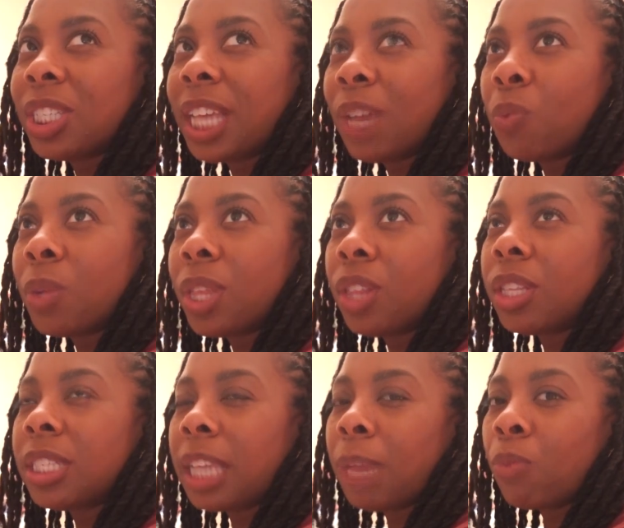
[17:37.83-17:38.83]
staying within the
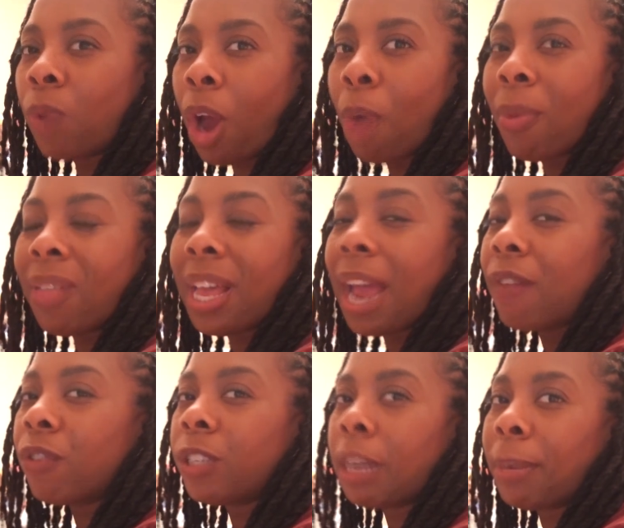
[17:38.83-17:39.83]
same realm of like
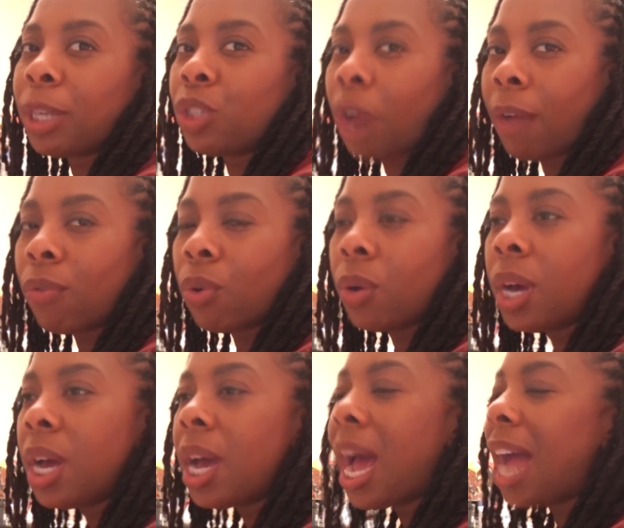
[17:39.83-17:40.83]
every time I travel,
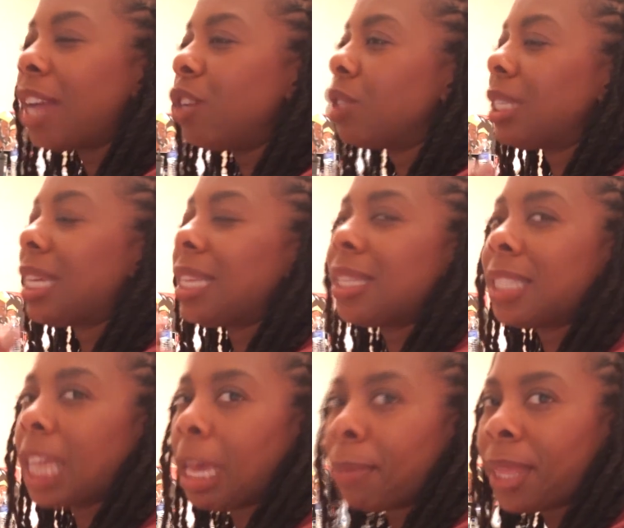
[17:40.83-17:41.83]
I usually take the
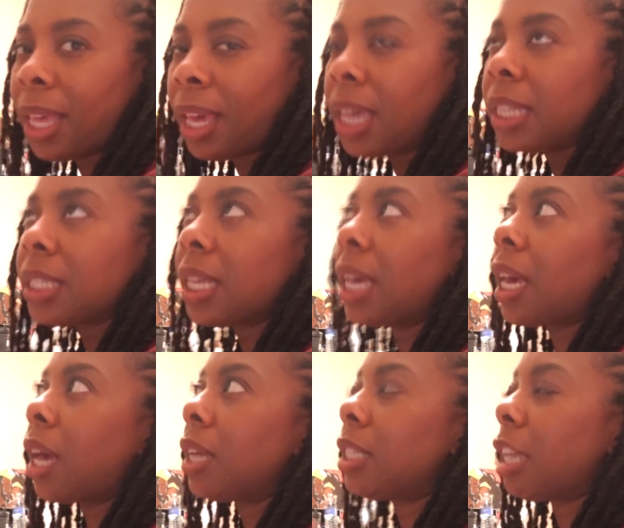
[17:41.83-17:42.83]
same things,
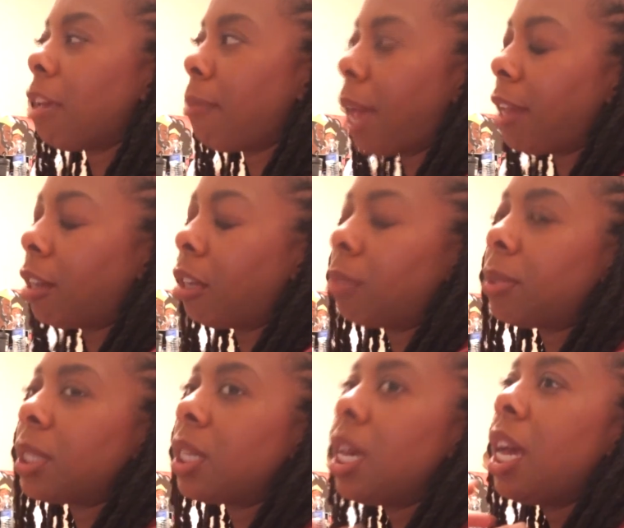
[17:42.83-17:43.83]
like same
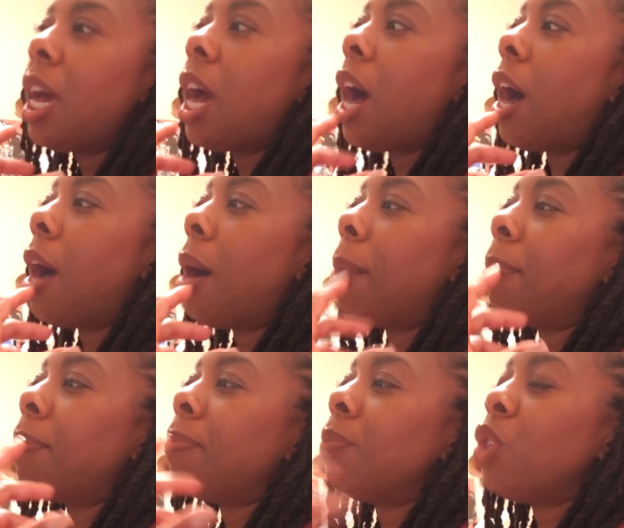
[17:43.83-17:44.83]
items.
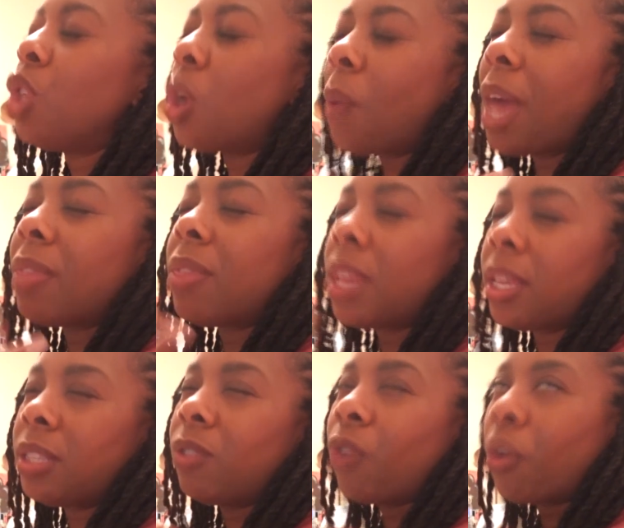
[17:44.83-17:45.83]
You know,
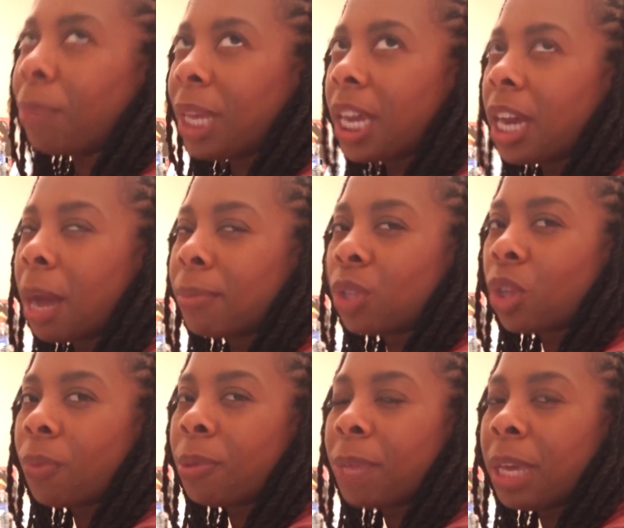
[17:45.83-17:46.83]
for me, it comes
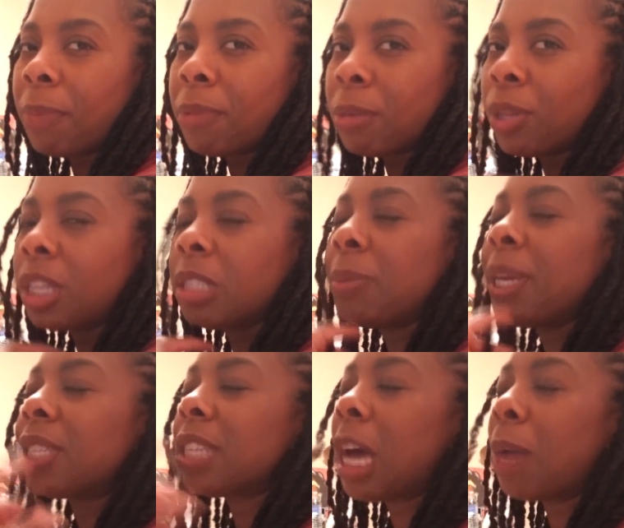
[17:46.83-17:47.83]
along with being a minimalist
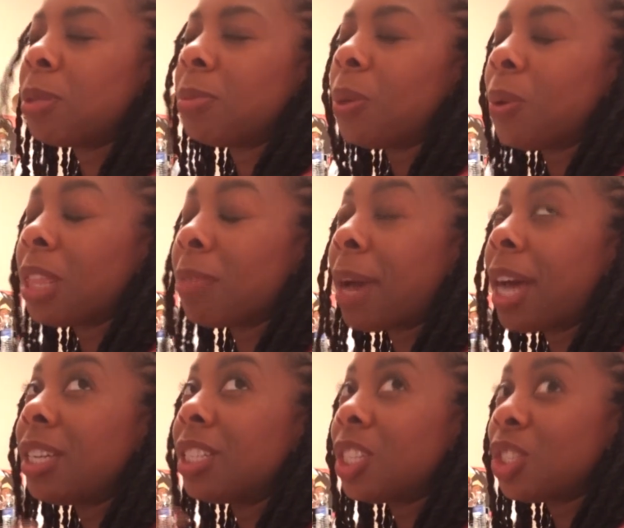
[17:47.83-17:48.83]
because it helps me with
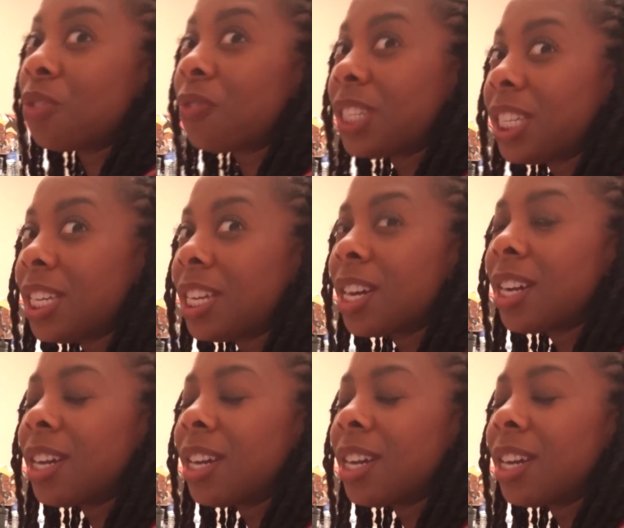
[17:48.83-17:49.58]
my decision fatigue,